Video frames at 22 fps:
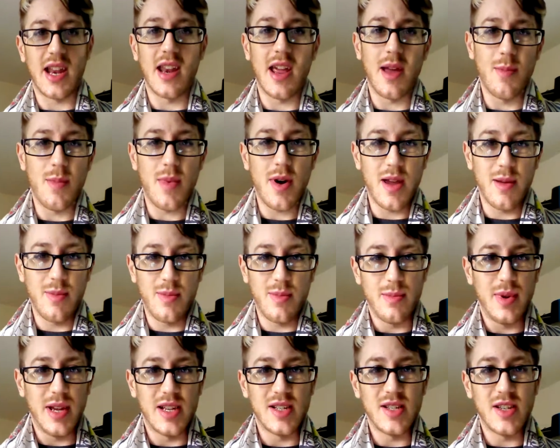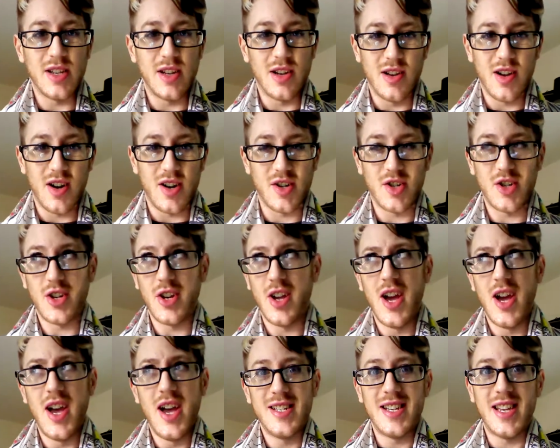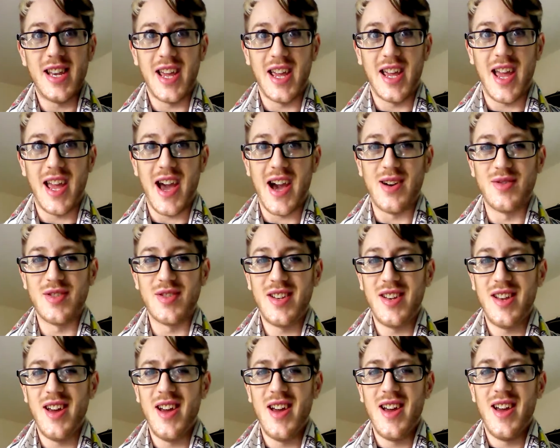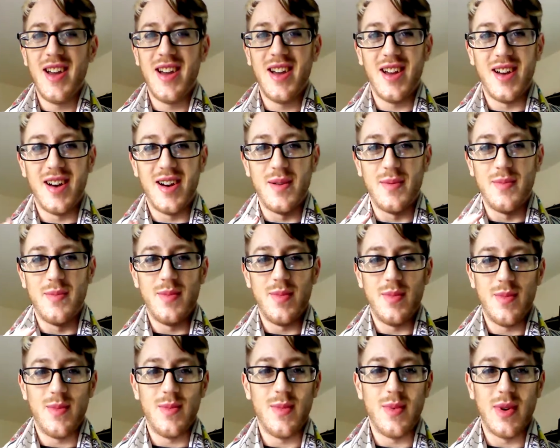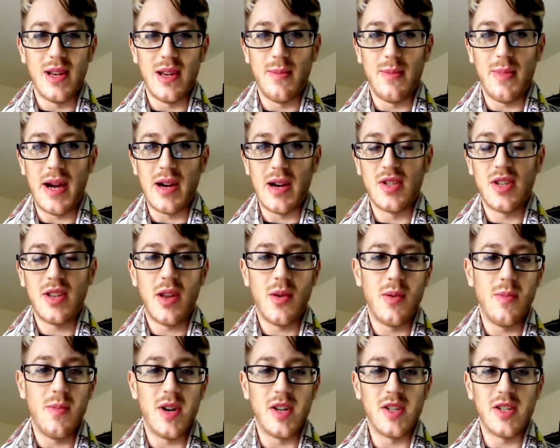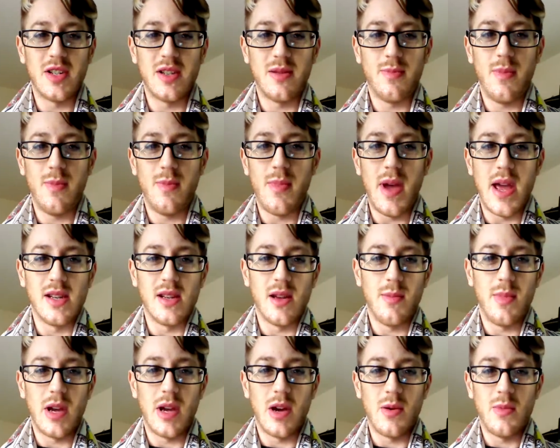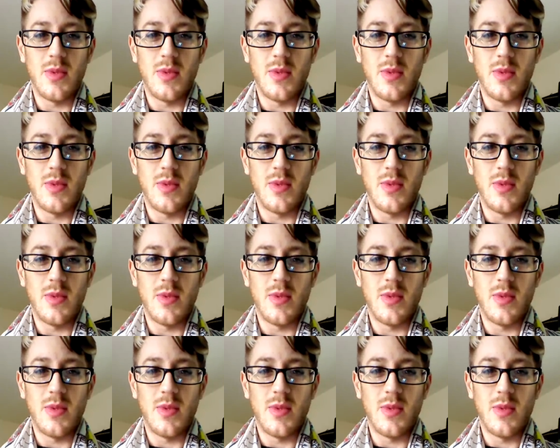It might be a bit too large to take out and about, so it might just end up being on my